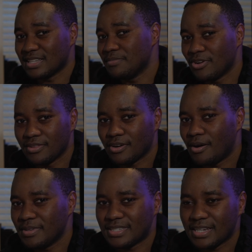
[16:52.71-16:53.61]
Let me know in the
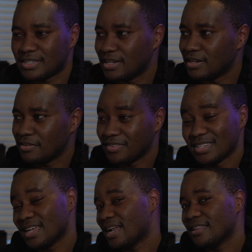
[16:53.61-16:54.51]
comment section if
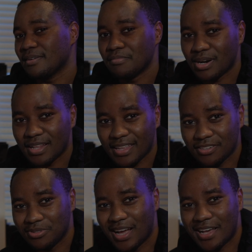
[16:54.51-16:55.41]
there's another brand
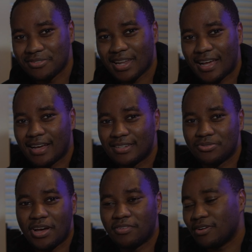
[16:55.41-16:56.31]
that you guys would like us
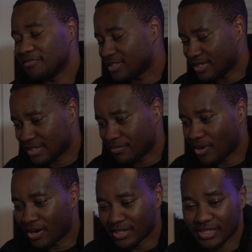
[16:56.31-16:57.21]
to have a conversation
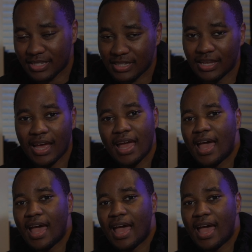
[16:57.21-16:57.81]
about, and just see